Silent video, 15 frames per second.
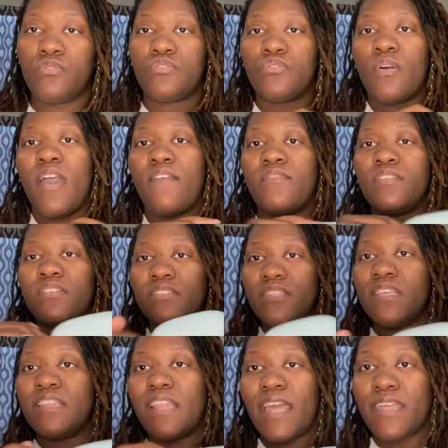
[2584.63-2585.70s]
So having a
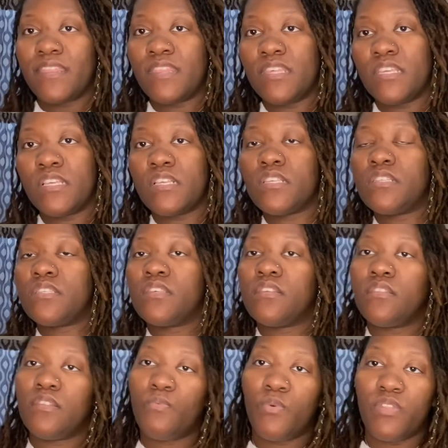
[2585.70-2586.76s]
seat like this
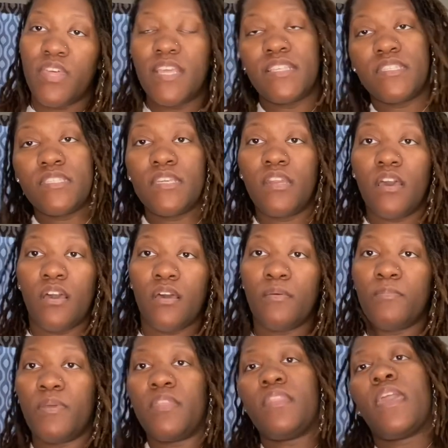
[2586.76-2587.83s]
where they sit
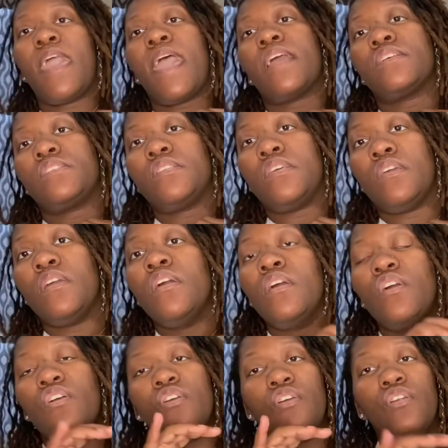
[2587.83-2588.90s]
up and they actually,
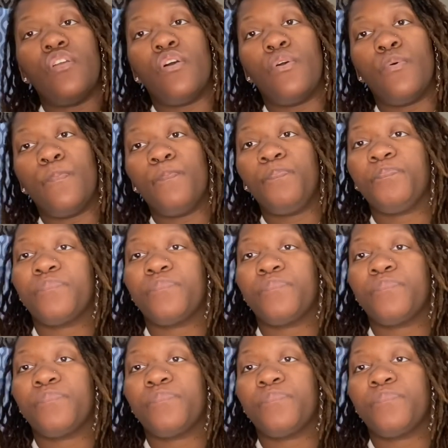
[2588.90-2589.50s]
you know,